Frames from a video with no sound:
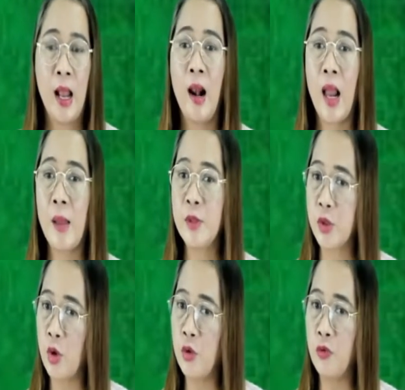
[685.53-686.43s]

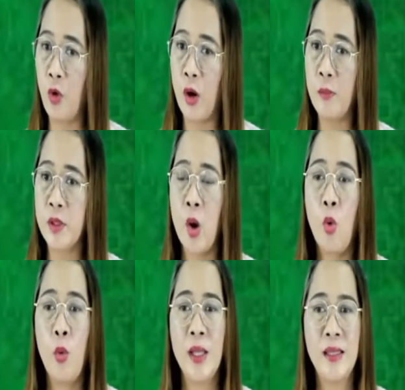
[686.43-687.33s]
Limestone forms
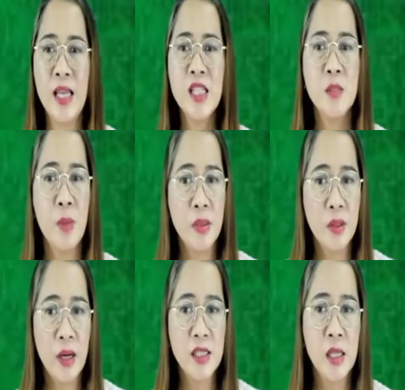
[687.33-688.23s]
when these
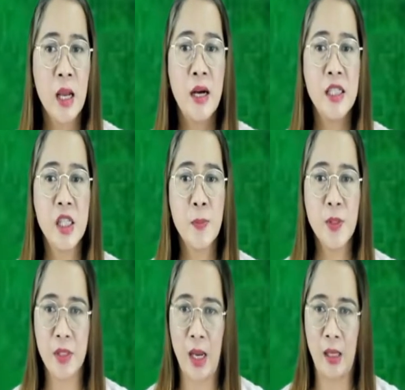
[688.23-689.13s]
minerals
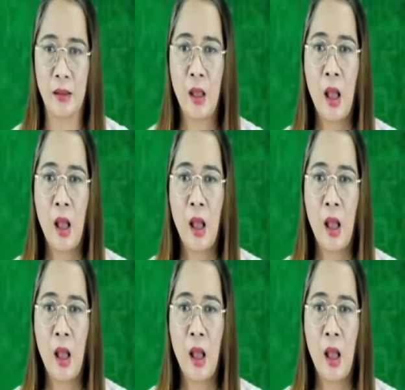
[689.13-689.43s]
precipitate